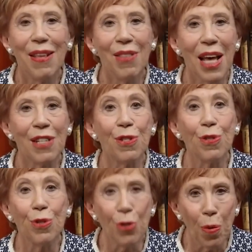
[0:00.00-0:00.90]
That's
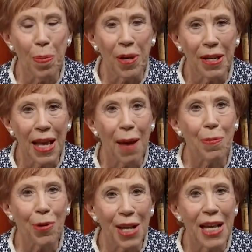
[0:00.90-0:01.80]
stupid,
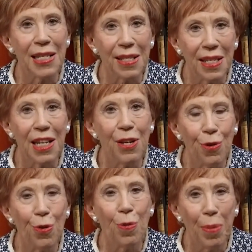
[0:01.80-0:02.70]
capital
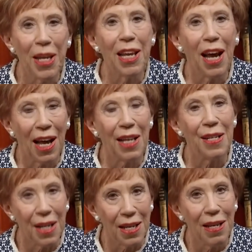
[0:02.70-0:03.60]

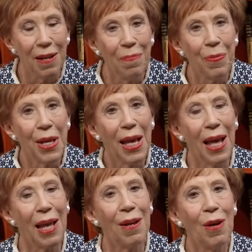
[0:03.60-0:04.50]
S-T-U-P-I-D.
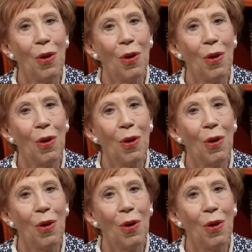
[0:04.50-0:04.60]
And